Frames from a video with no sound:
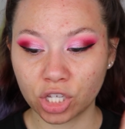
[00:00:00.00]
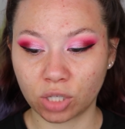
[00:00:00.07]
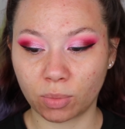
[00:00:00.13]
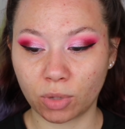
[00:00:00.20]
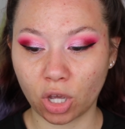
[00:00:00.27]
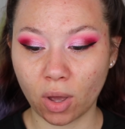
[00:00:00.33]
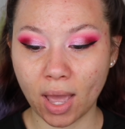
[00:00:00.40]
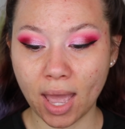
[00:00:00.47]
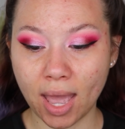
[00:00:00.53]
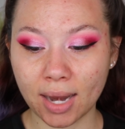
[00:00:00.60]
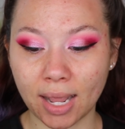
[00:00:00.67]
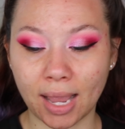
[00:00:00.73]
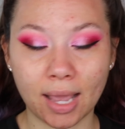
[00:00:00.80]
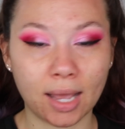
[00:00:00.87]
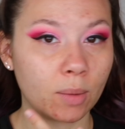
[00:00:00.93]
So I'm going to go ahead
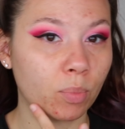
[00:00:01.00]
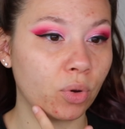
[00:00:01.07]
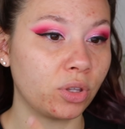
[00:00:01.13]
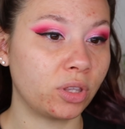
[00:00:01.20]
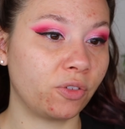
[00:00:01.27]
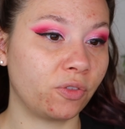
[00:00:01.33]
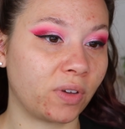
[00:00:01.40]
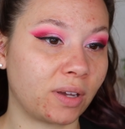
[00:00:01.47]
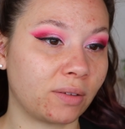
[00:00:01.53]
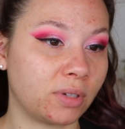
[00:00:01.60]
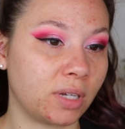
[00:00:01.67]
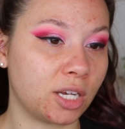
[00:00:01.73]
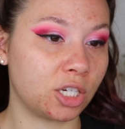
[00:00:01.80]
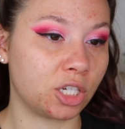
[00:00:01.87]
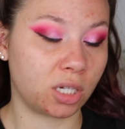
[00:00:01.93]
and put the
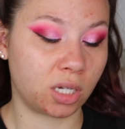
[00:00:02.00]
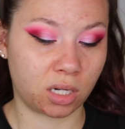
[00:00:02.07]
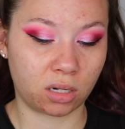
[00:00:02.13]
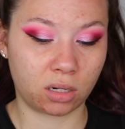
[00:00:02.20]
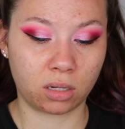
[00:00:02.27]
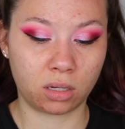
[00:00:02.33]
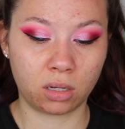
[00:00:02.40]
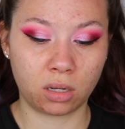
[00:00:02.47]
foundation